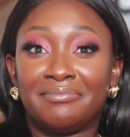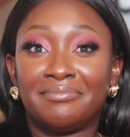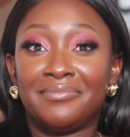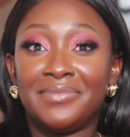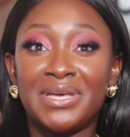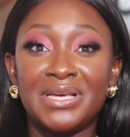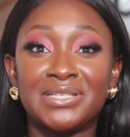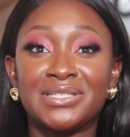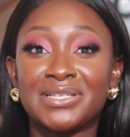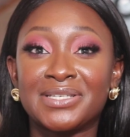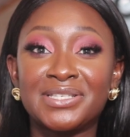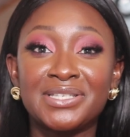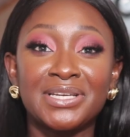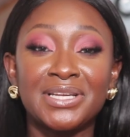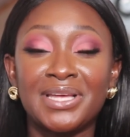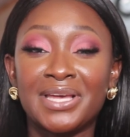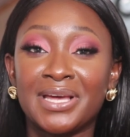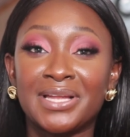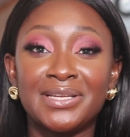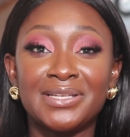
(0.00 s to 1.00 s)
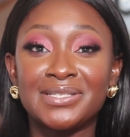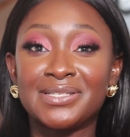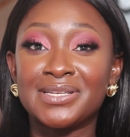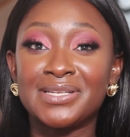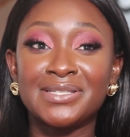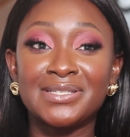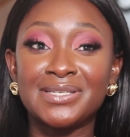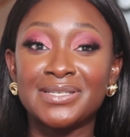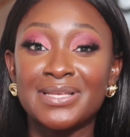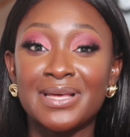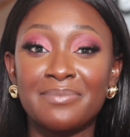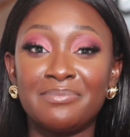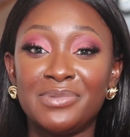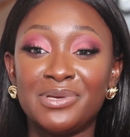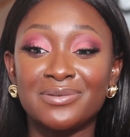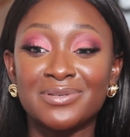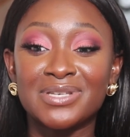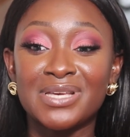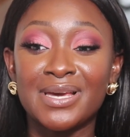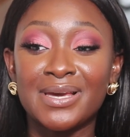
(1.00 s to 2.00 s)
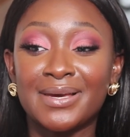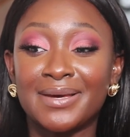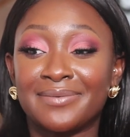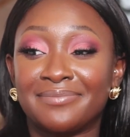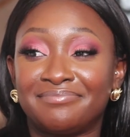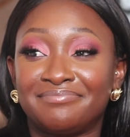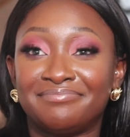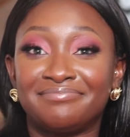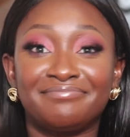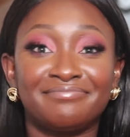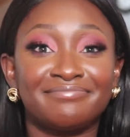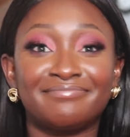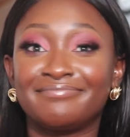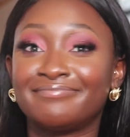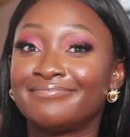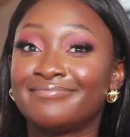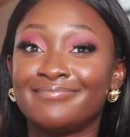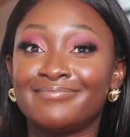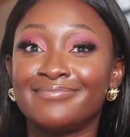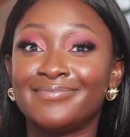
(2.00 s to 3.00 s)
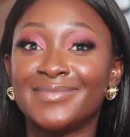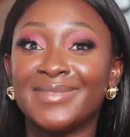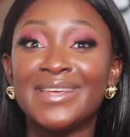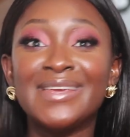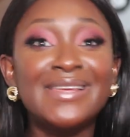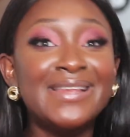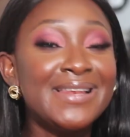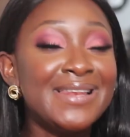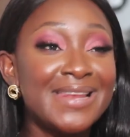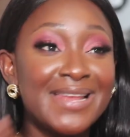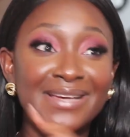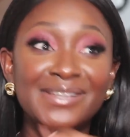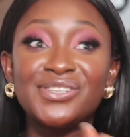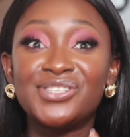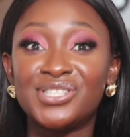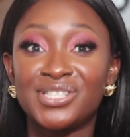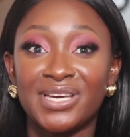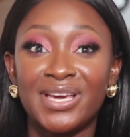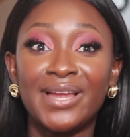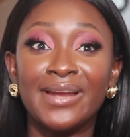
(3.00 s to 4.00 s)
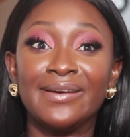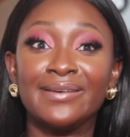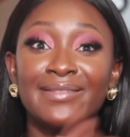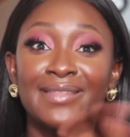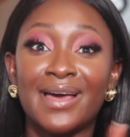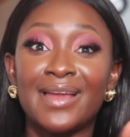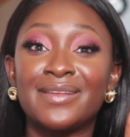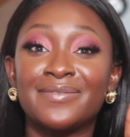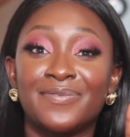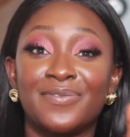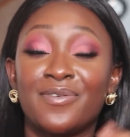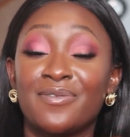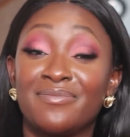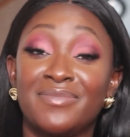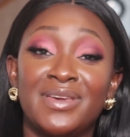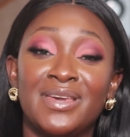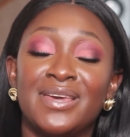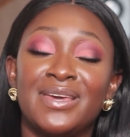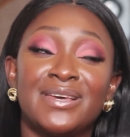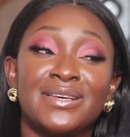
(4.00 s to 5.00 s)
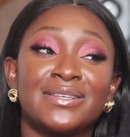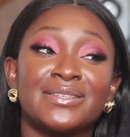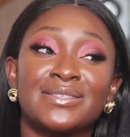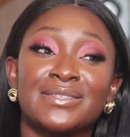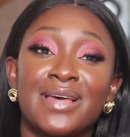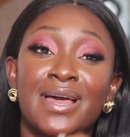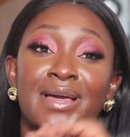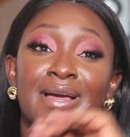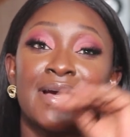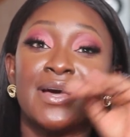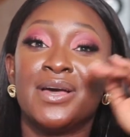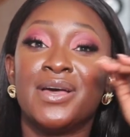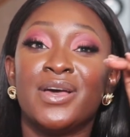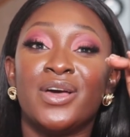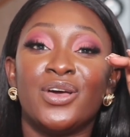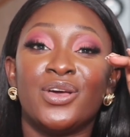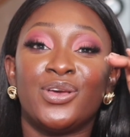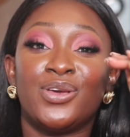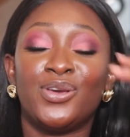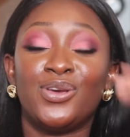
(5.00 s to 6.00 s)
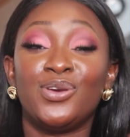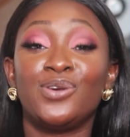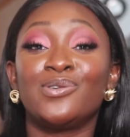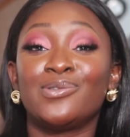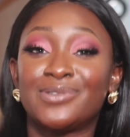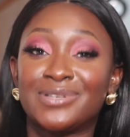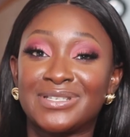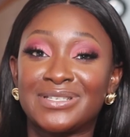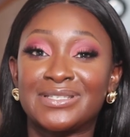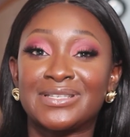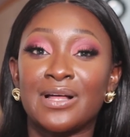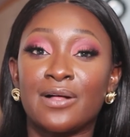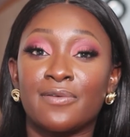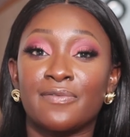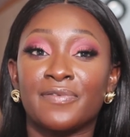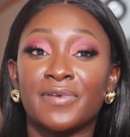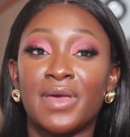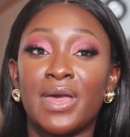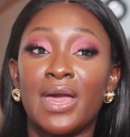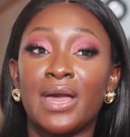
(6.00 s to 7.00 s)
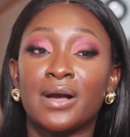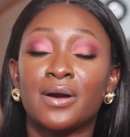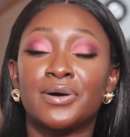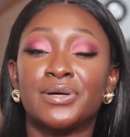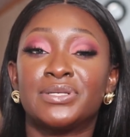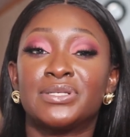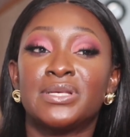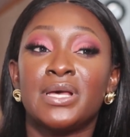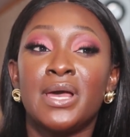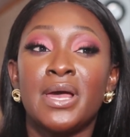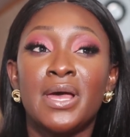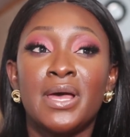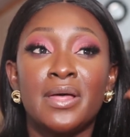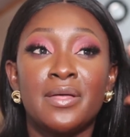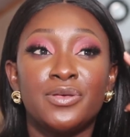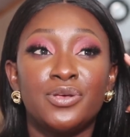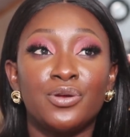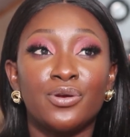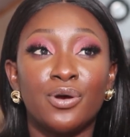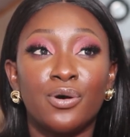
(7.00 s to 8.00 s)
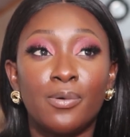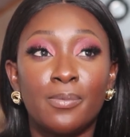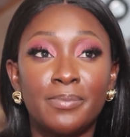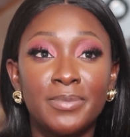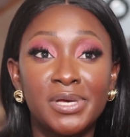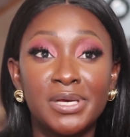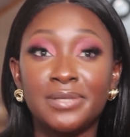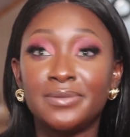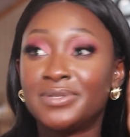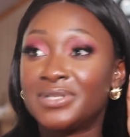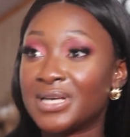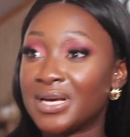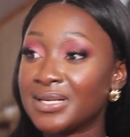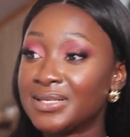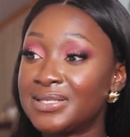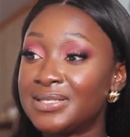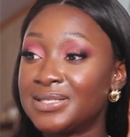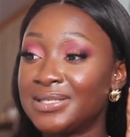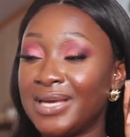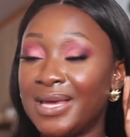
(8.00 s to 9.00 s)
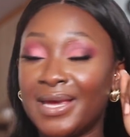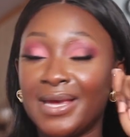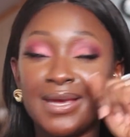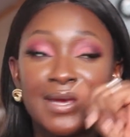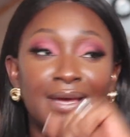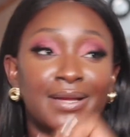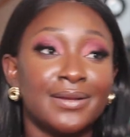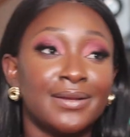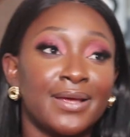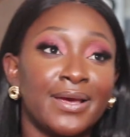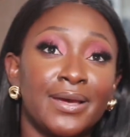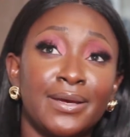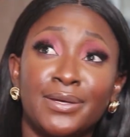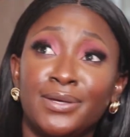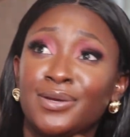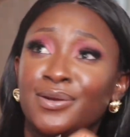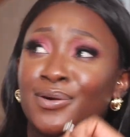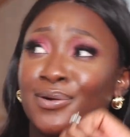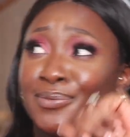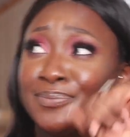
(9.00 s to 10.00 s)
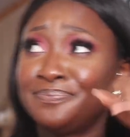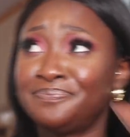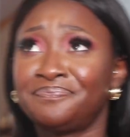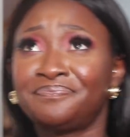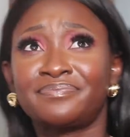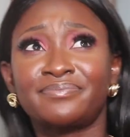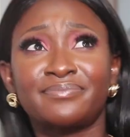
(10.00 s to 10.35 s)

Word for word: me just chilling and listening to some music. Legit, that for me is like huge self-care, because, you know, me dancing and, like, you know,